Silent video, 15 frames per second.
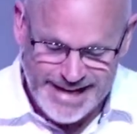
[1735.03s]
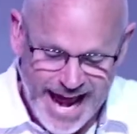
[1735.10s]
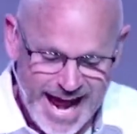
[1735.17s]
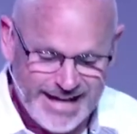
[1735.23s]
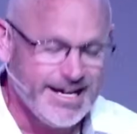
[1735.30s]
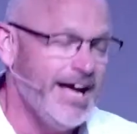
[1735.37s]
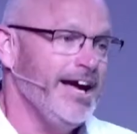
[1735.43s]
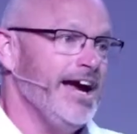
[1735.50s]
the
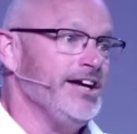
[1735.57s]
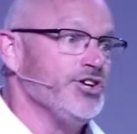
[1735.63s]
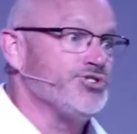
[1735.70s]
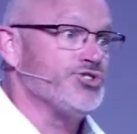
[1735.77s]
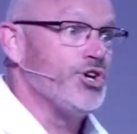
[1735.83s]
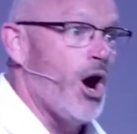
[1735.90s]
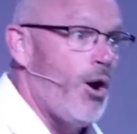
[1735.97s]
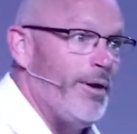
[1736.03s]
dead
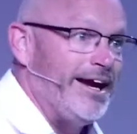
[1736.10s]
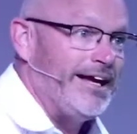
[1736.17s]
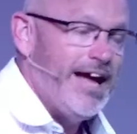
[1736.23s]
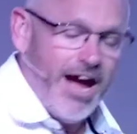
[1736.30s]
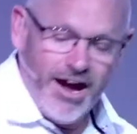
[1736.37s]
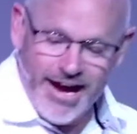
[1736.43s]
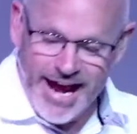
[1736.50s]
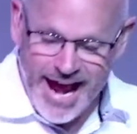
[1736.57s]
and is
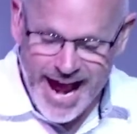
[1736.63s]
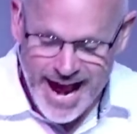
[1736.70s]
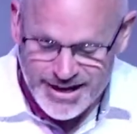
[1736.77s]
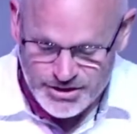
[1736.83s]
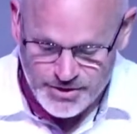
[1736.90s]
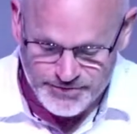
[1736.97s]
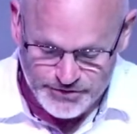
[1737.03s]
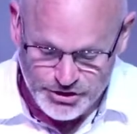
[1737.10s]
going
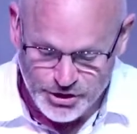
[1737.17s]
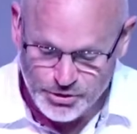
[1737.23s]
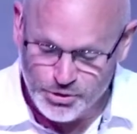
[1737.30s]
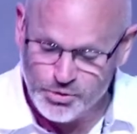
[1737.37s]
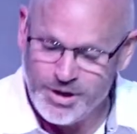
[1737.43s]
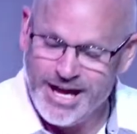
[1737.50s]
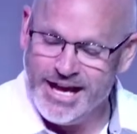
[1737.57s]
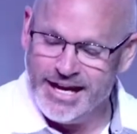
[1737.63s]
ahead of
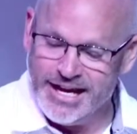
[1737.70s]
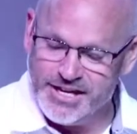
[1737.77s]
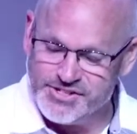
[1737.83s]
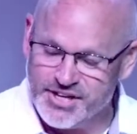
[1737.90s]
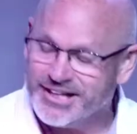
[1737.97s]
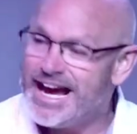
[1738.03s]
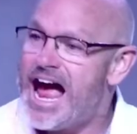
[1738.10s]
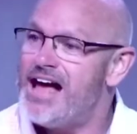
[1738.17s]
you
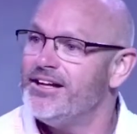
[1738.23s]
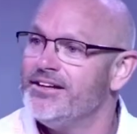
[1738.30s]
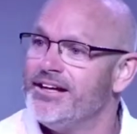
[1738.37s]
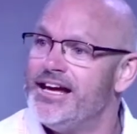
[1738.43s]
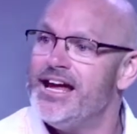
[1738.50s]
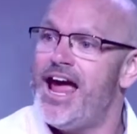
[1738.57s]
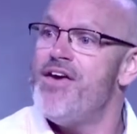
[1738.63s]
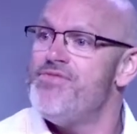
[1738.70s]
into
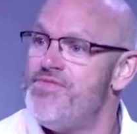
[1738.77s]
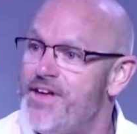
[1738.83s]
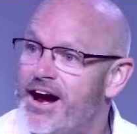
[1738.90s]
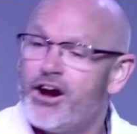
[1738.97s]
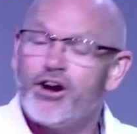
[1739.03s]
Galilee, and